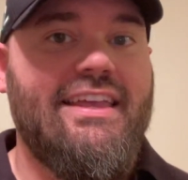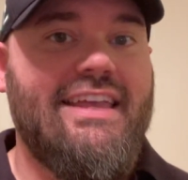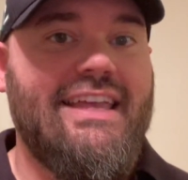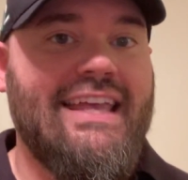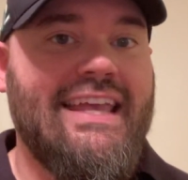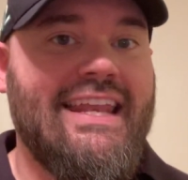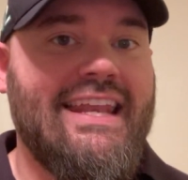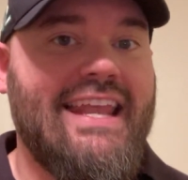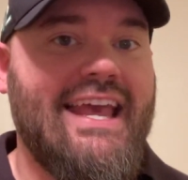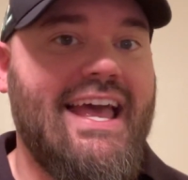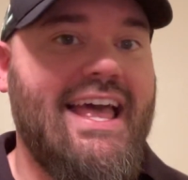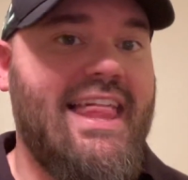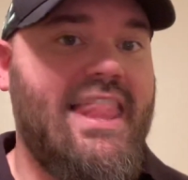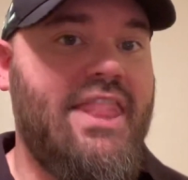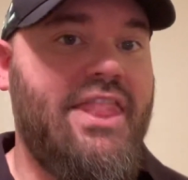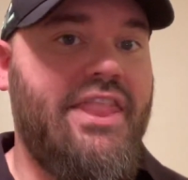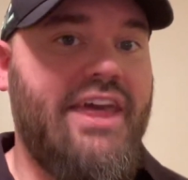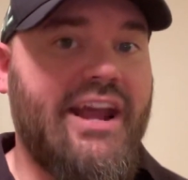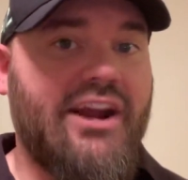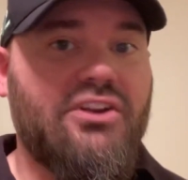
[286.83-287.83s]
in
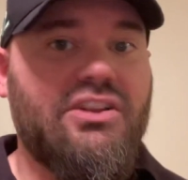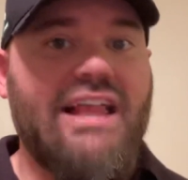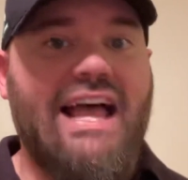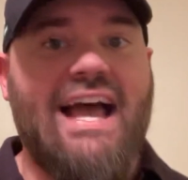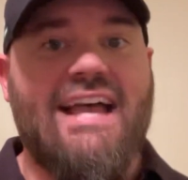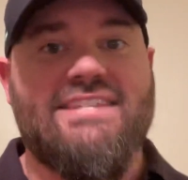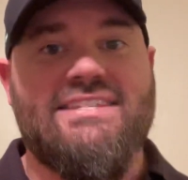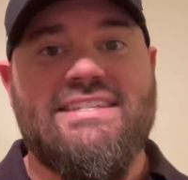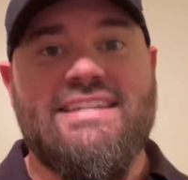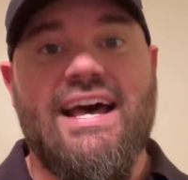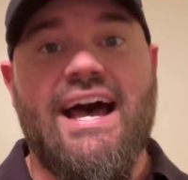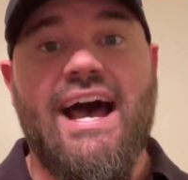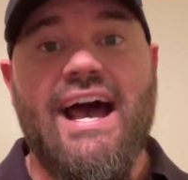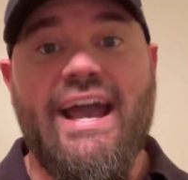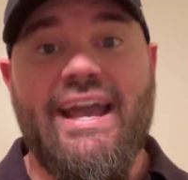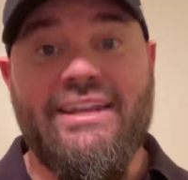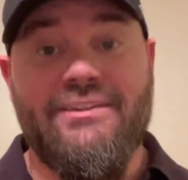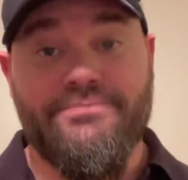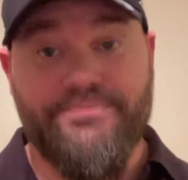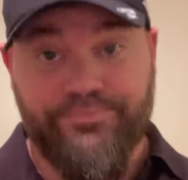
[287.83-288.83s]
their last
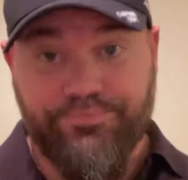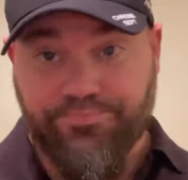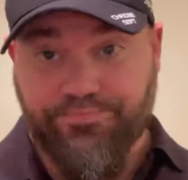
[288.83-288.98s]
9.